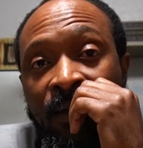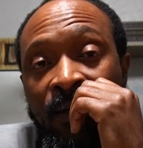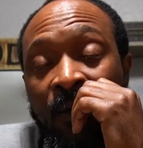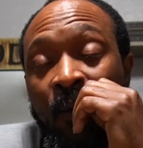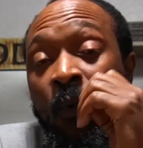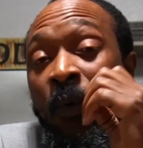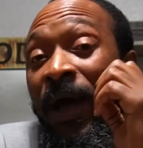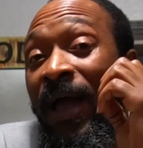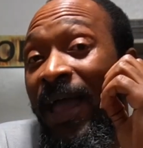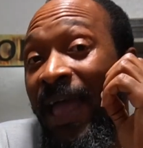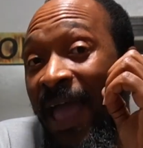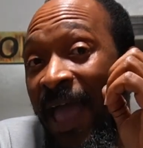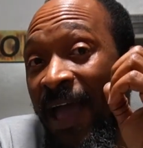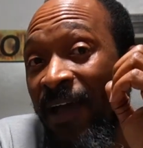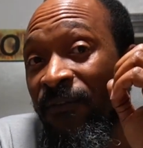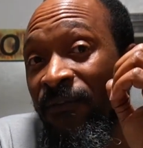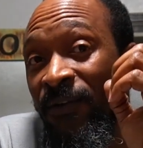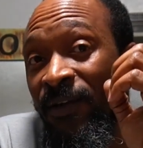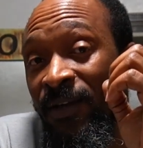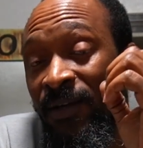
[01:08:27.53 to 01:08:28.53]
why
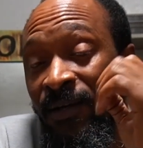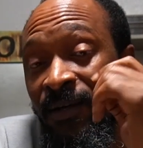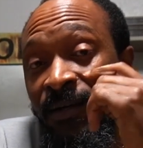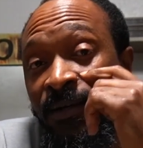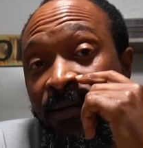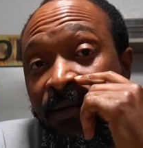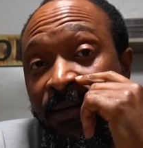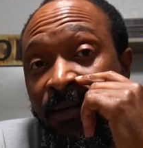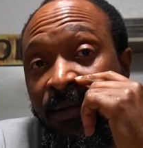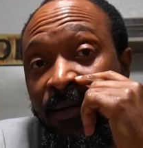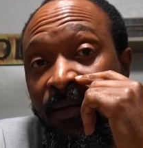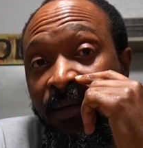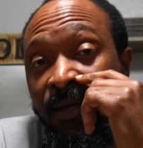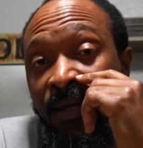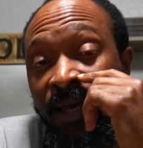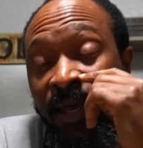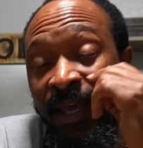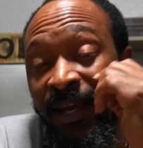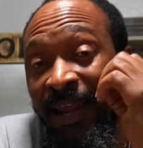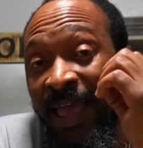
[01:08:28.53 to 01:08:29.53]
Africa
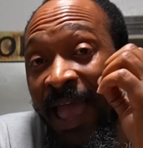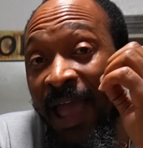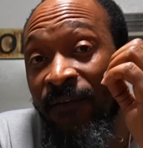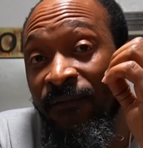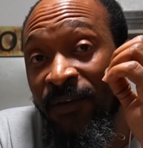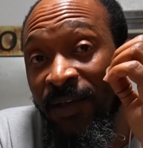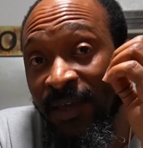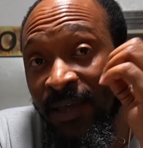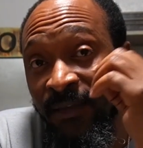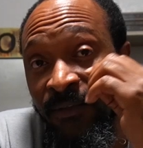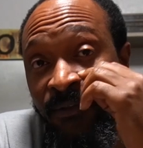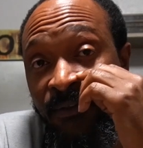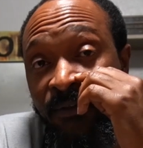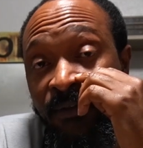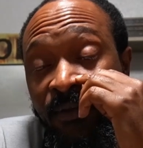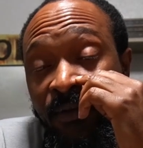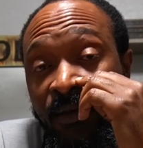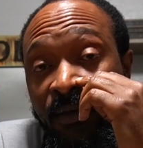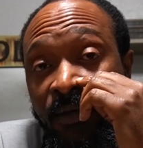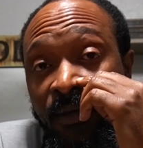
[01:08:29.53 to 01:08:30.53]
and
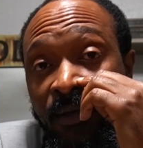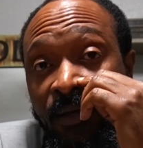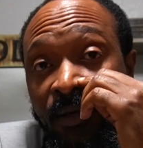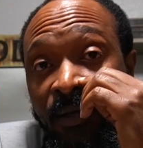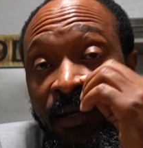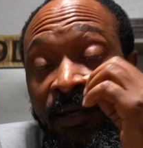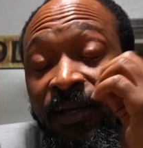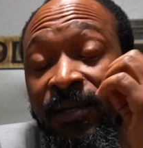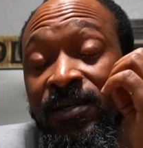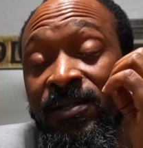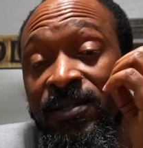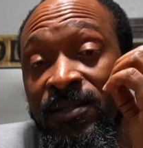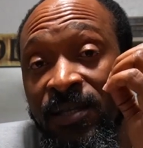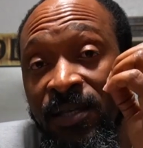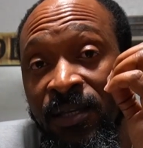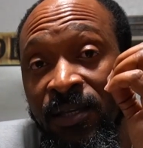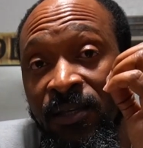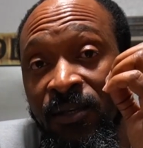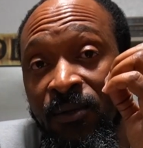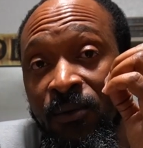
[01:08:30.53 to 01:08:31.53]
Africans
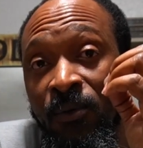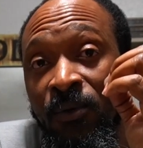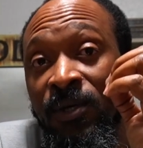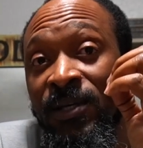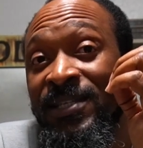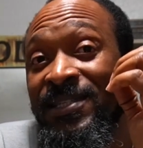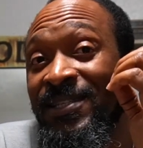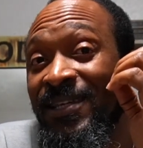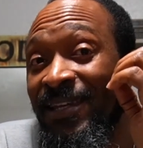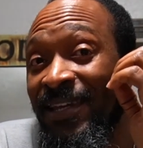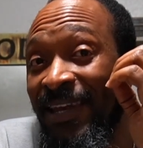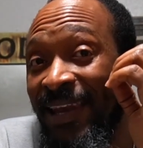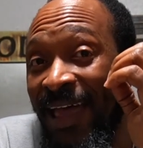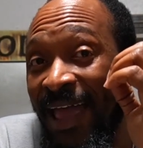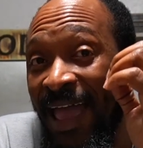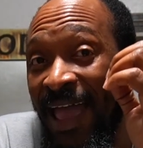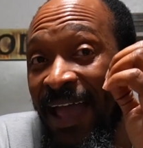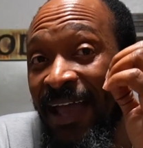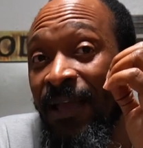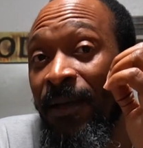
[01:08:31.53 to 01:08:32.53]
continue to
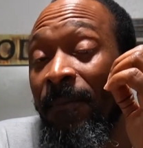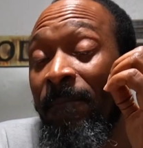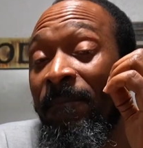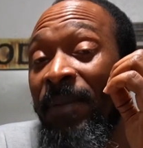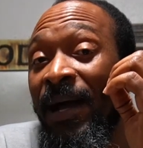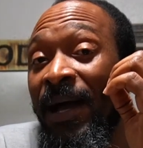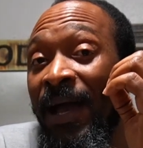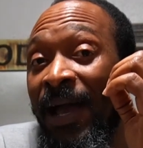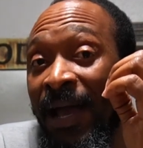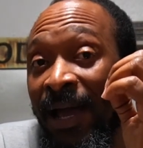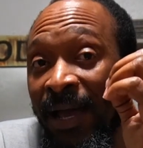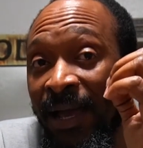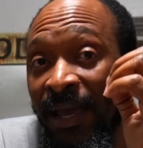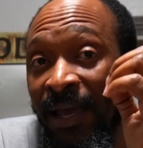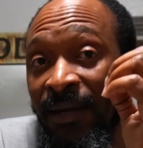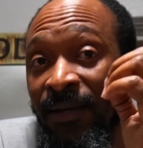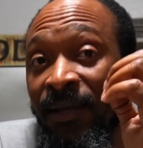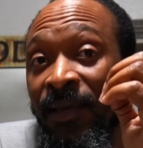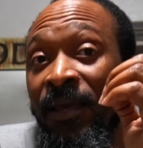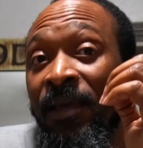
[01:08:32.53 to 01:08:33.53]
lag
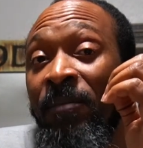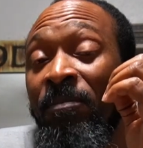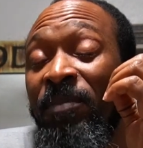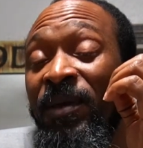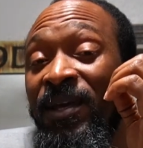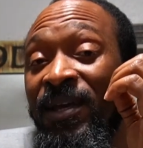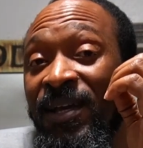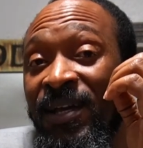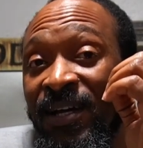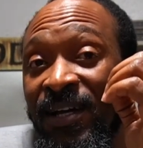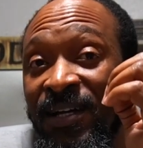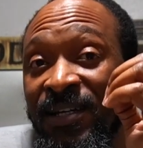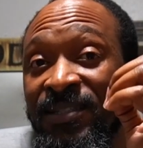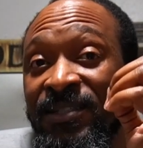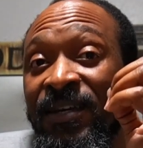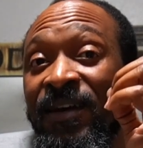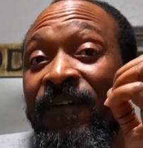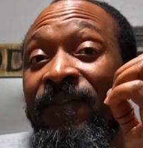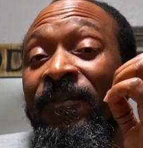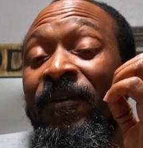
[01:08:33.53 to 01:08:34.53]
behind,
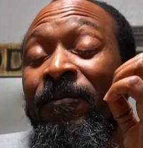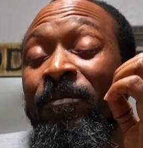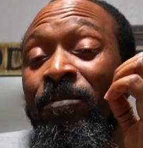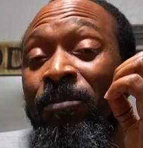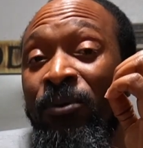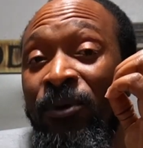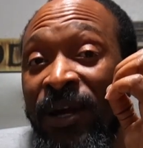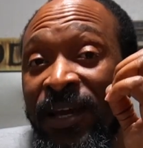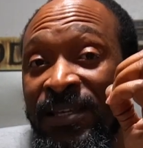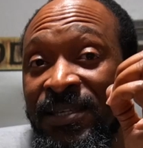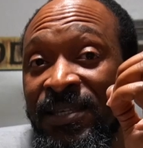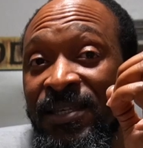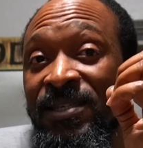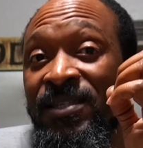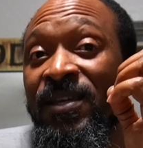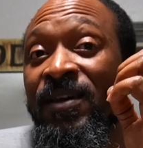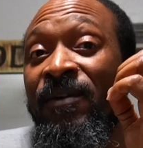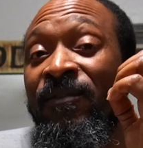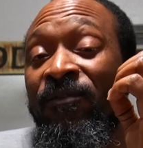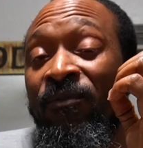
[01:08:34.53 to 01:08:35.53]
because of the
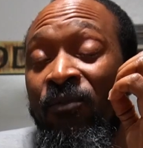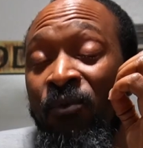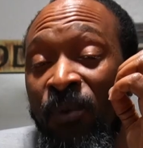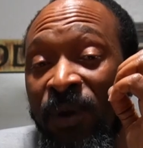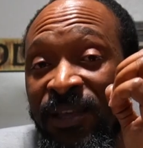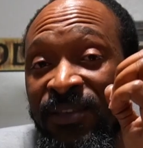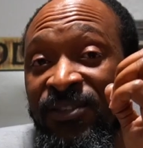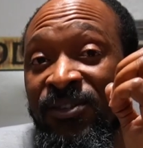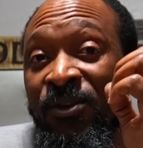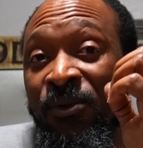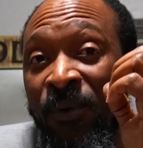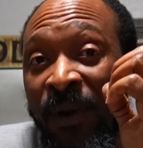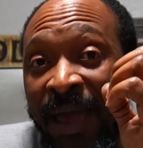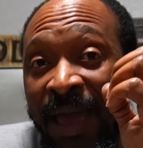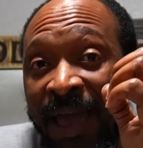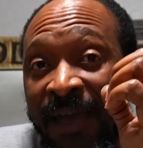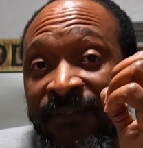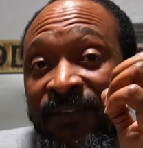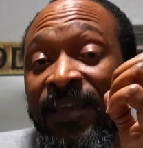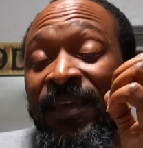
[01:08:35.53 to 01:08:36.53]
presence of
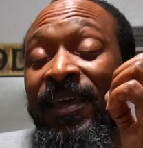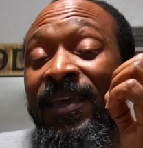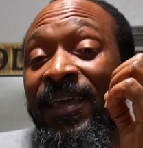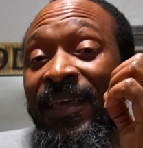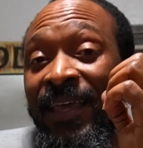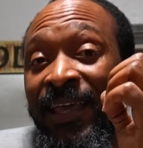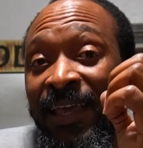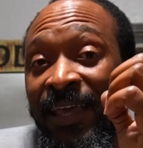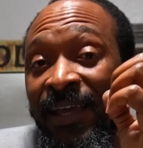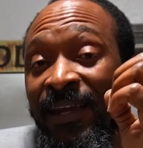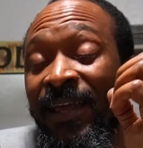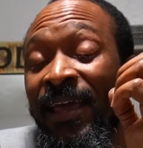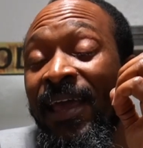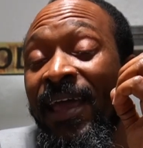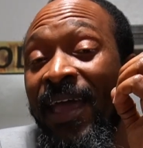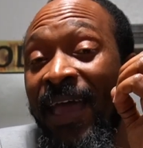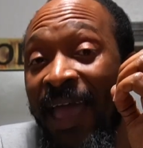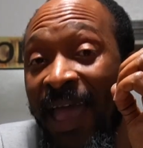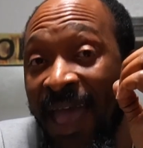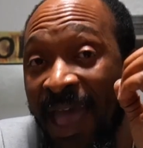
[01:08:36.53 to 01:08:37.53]
witchcraft in
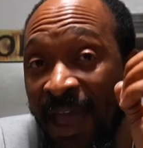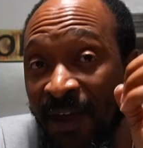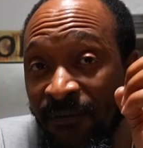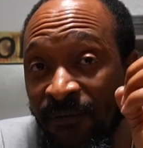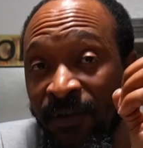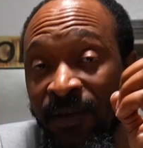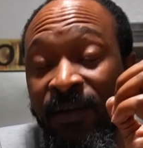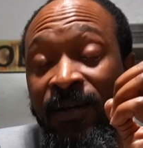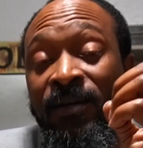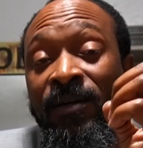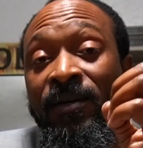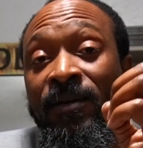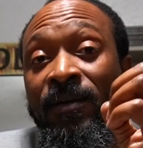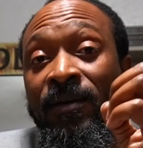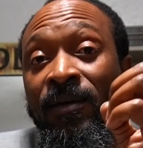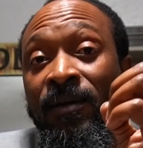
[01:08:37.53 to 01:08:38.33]
Africa.